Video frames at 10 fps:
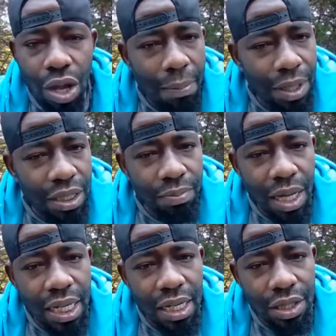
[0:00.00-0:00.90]
You know how much
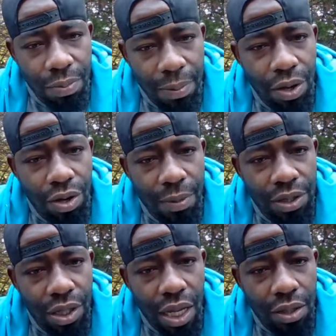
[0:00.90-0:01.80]
money the Super Bowl
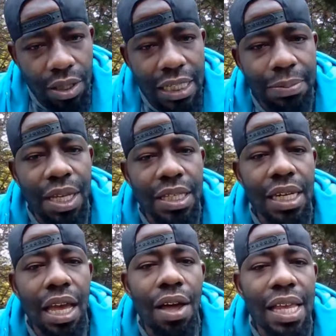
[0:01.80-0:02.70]
commercial costs? That's because
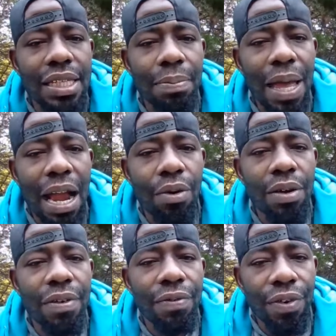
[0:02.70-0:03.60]
it all has the power
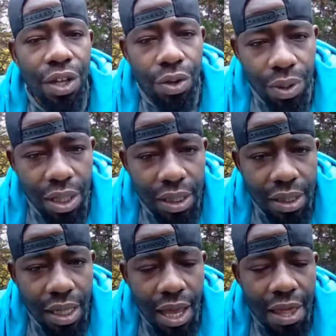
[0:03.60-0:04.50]
of
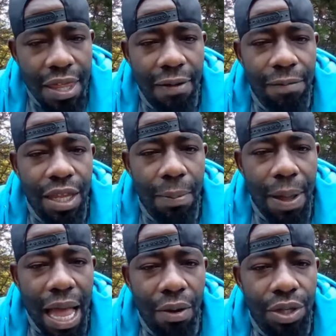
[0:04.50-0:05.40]
influence. The
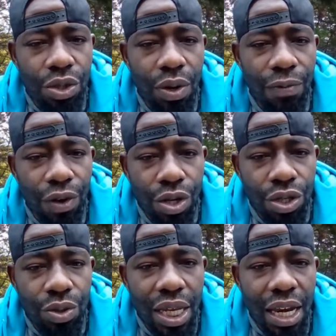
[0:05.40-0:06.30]
power to
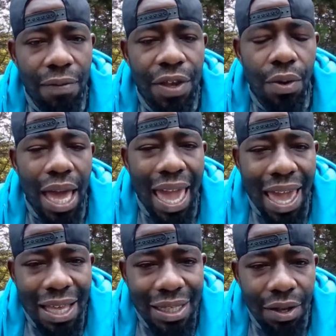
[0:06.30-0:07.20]
influence you to get off your
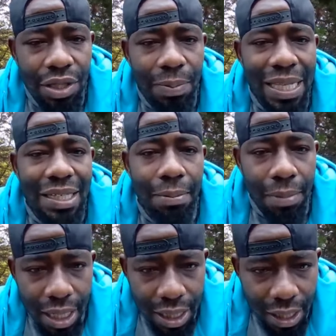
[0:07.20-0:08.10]
ass and go spend some
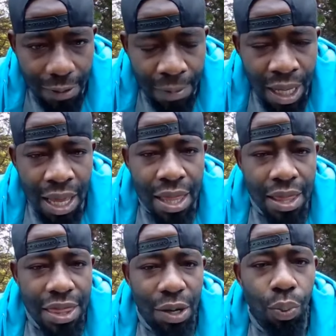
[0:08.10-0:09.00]
money.
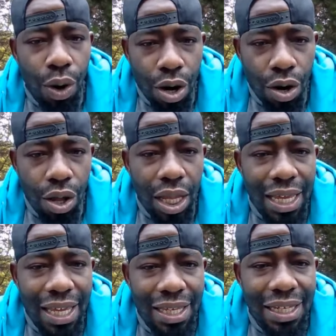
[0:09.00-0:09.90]
The world
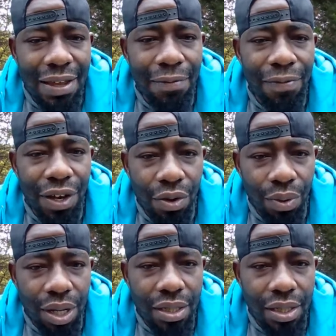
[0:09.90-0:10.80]
is
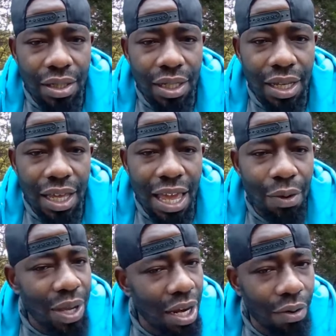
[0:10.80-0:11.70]
influenced,
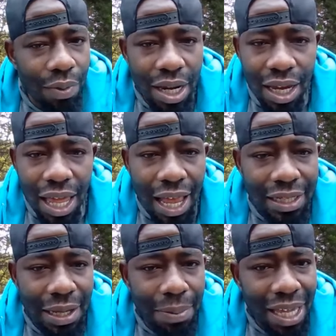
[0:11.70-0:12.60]
and we don't realize
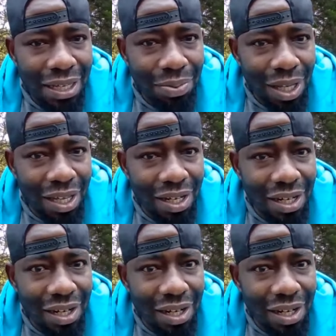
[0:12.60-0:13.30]
that. But guess what?